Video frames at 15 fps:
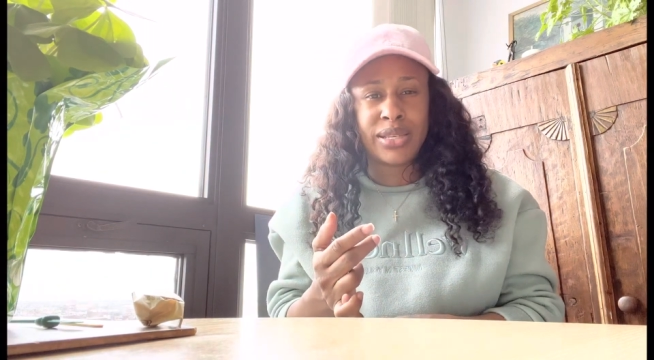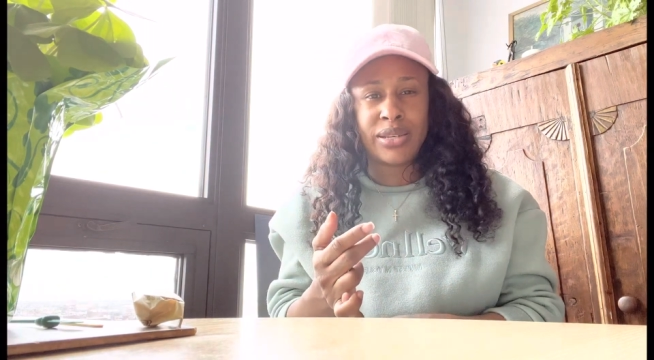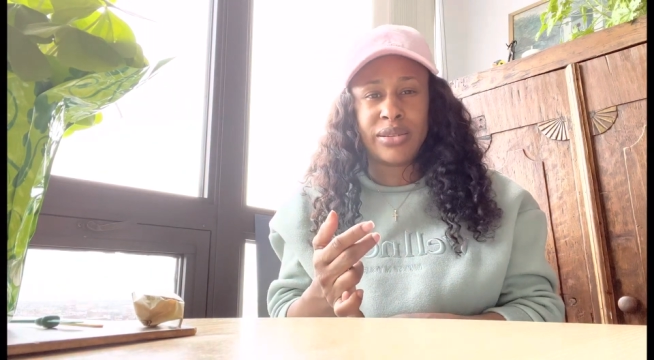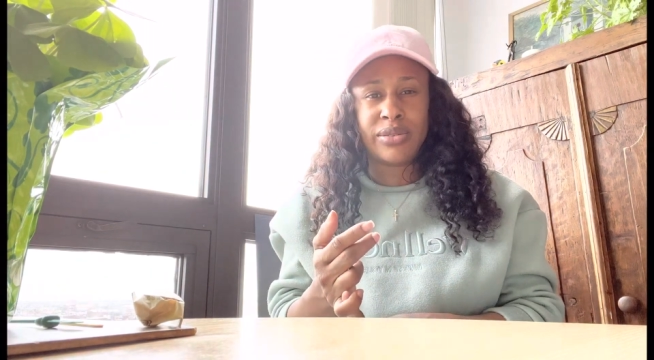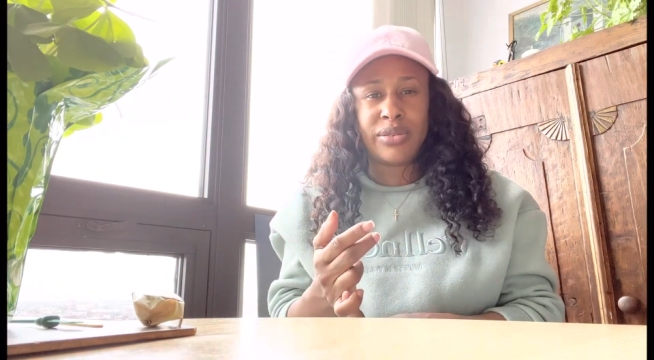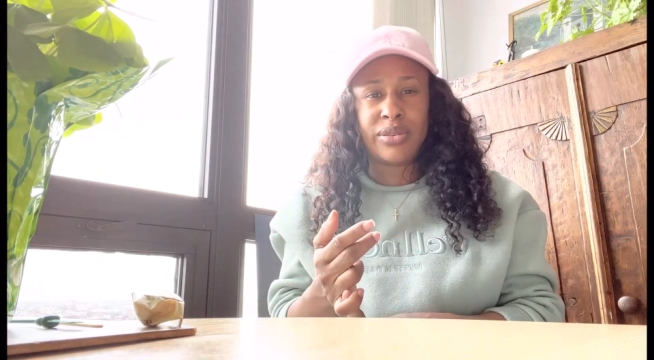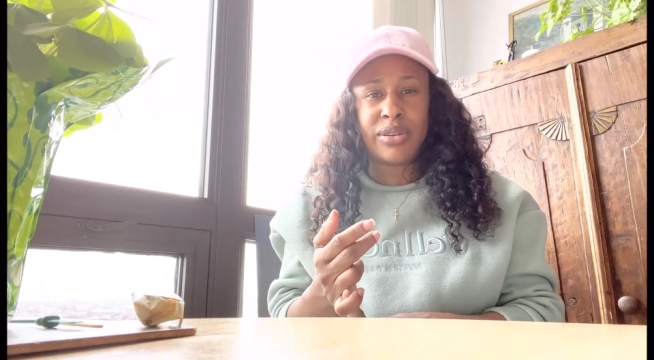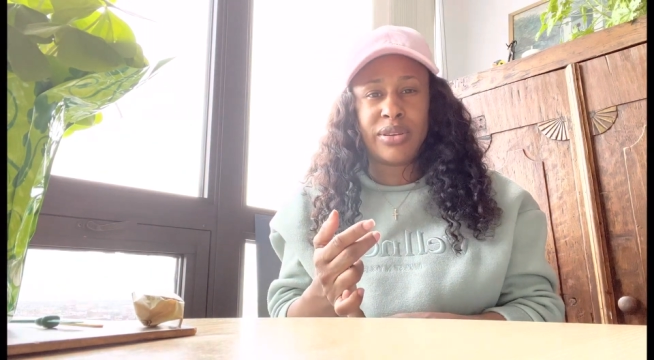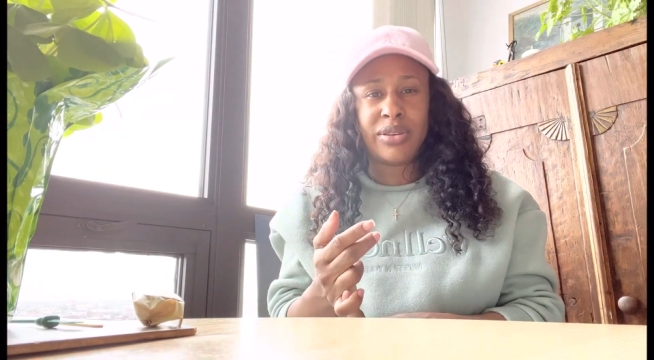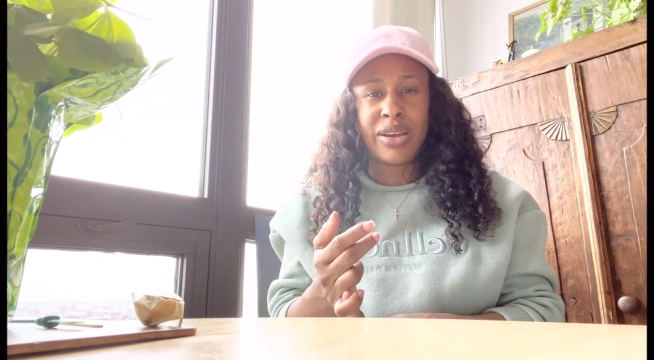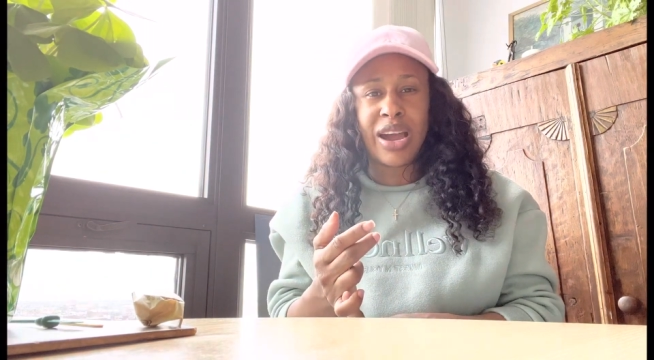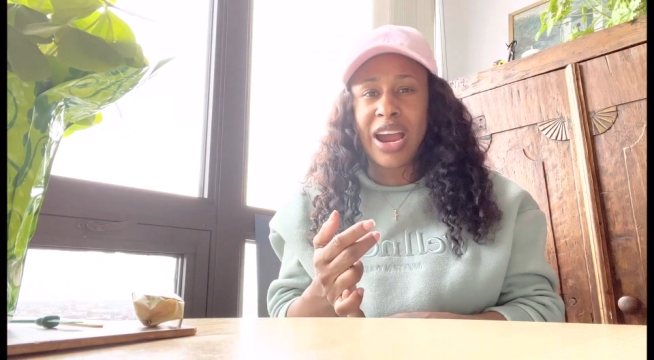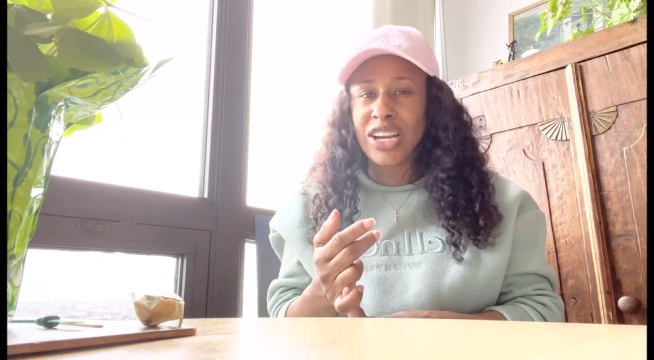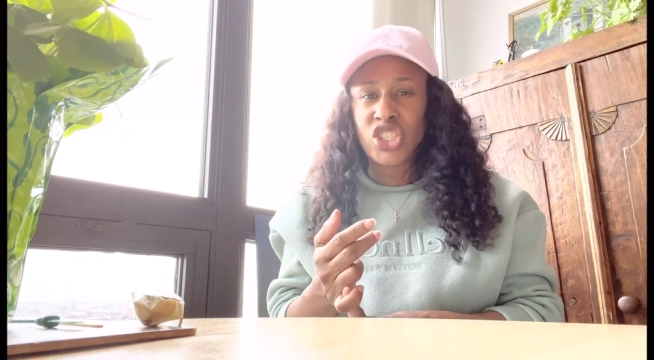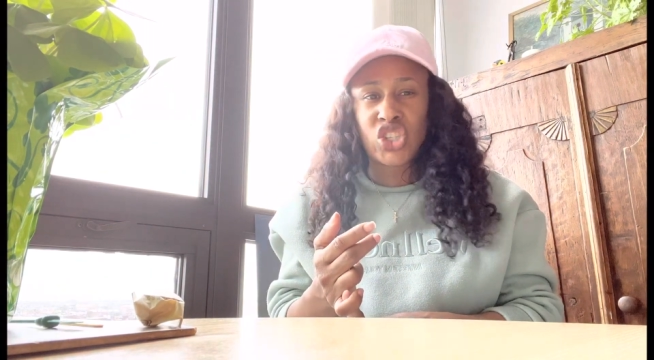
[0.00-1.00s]
or
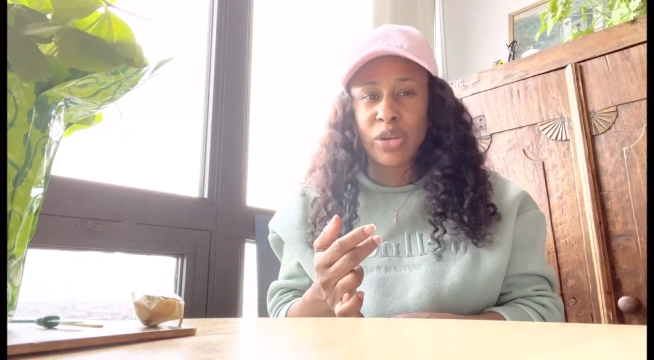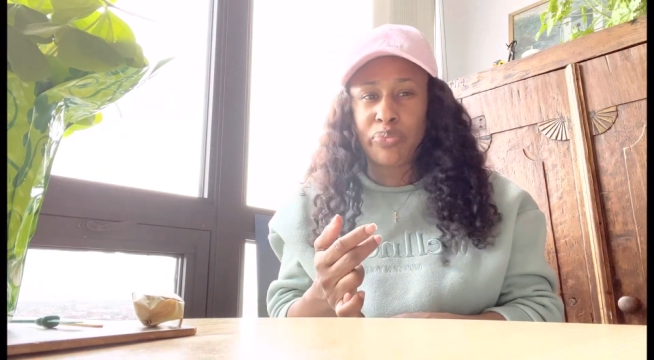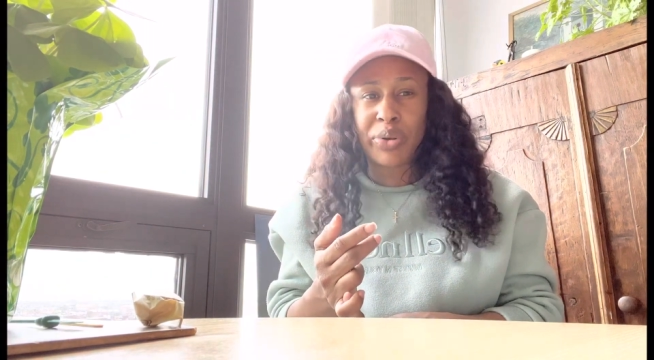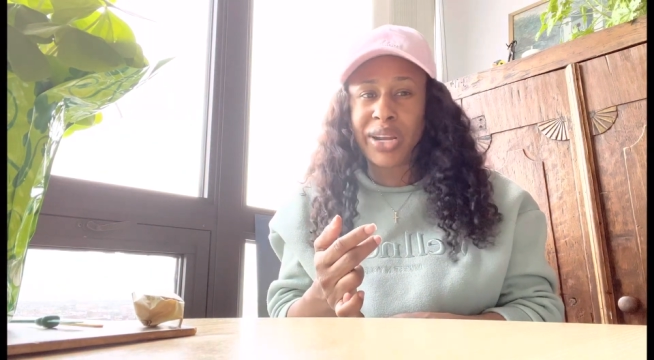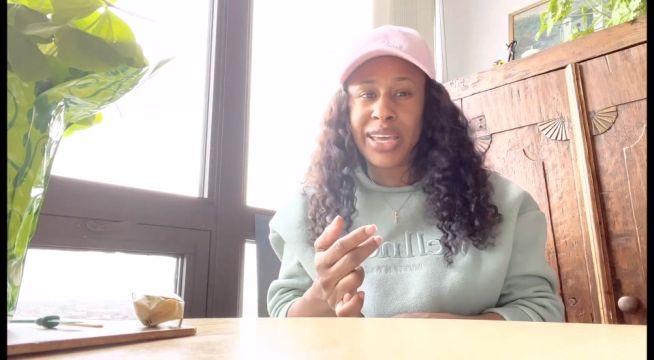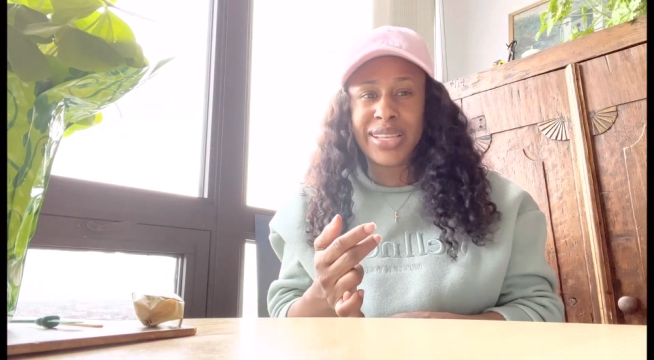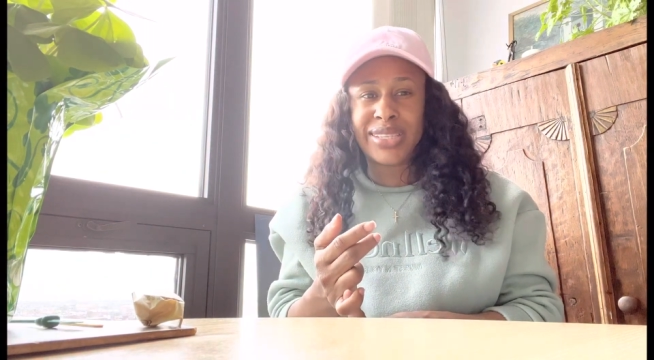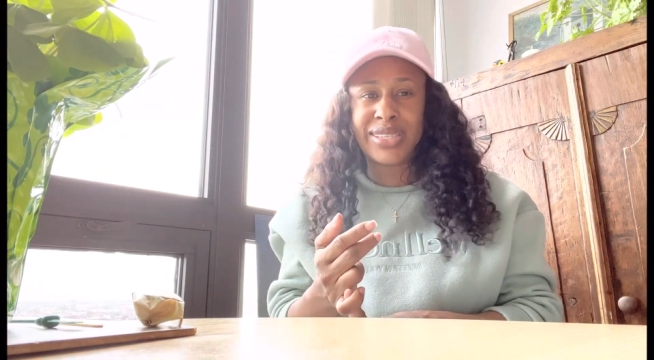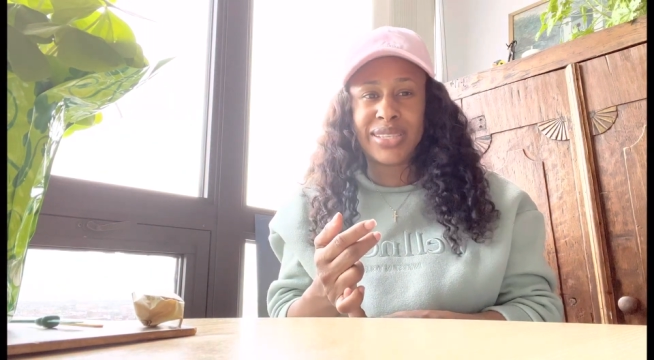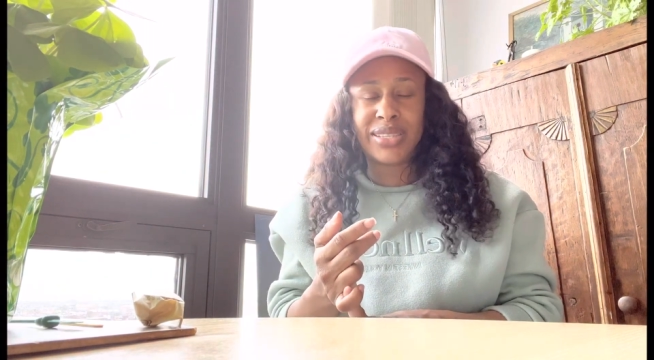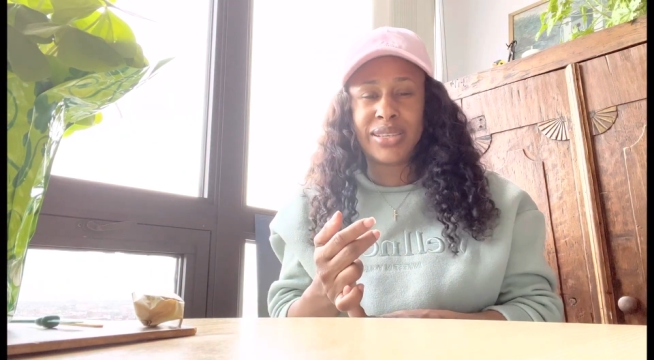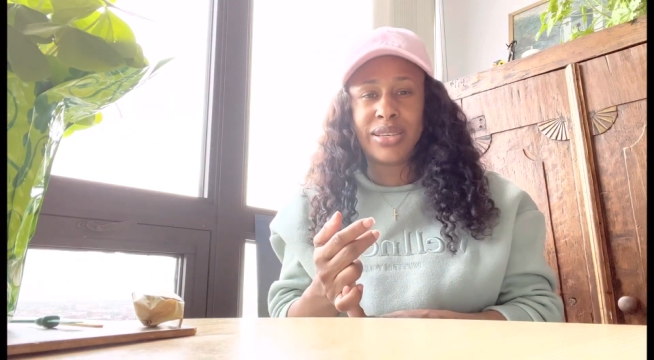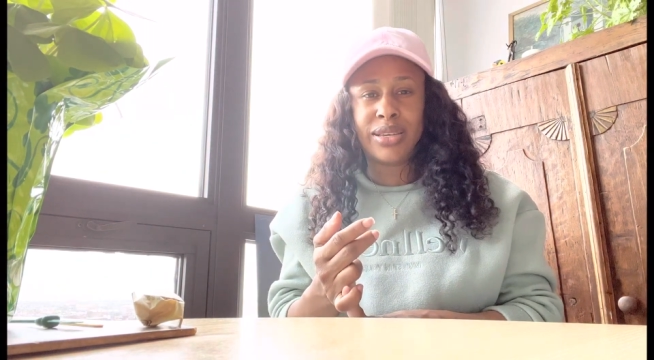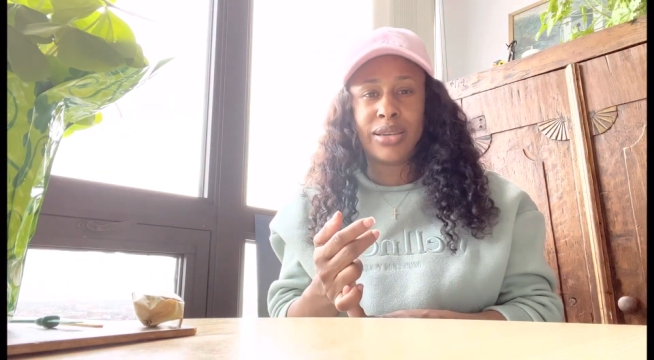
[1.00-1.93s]
triplets.